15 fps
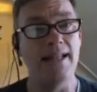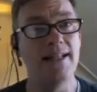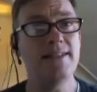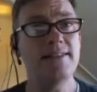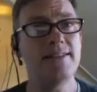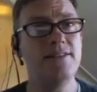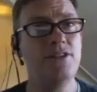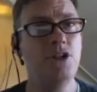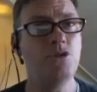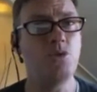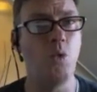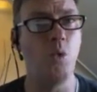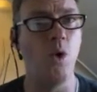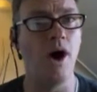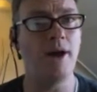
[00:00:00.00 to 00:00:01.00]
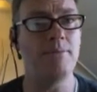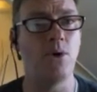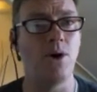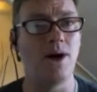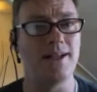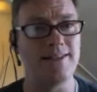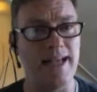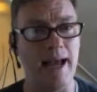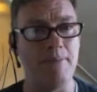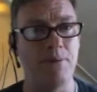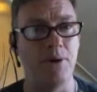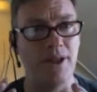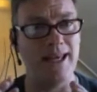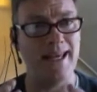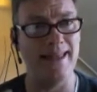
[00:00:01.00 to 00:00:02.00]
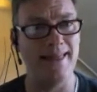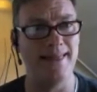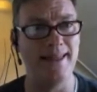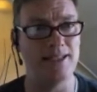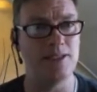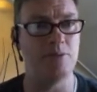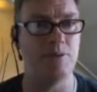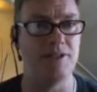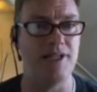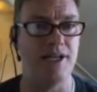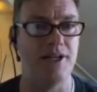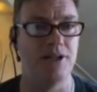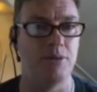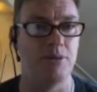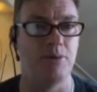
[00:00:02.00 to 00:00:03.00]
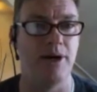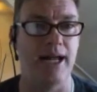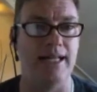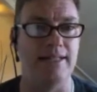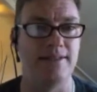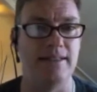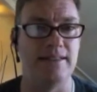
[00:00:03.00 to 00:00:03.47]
And let's use one more example in this particular brain.